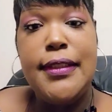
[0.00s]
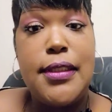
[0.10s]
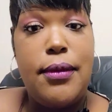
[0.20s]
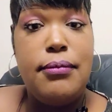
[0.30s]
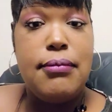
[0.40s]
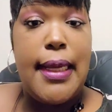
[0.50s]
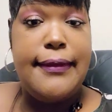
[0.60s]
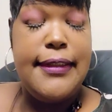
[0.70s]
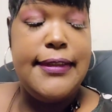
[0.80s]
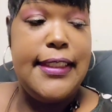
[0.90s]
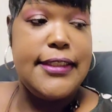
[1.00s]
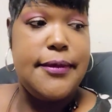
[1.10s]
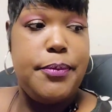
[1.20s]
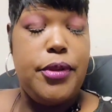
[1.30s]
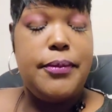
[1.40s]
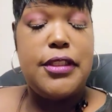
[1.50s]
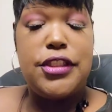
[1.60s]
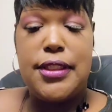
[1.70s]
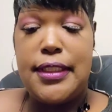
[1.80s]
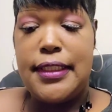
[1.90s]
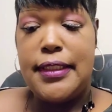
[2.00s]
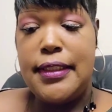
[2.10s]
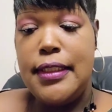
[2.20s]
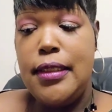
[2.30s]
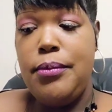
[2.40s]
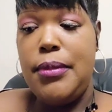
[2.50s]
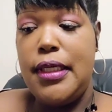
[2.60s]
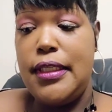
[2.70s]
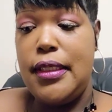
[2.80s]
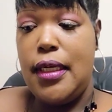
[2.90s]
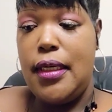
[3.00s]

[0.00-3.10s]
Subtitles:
So I think that's pretty much it. But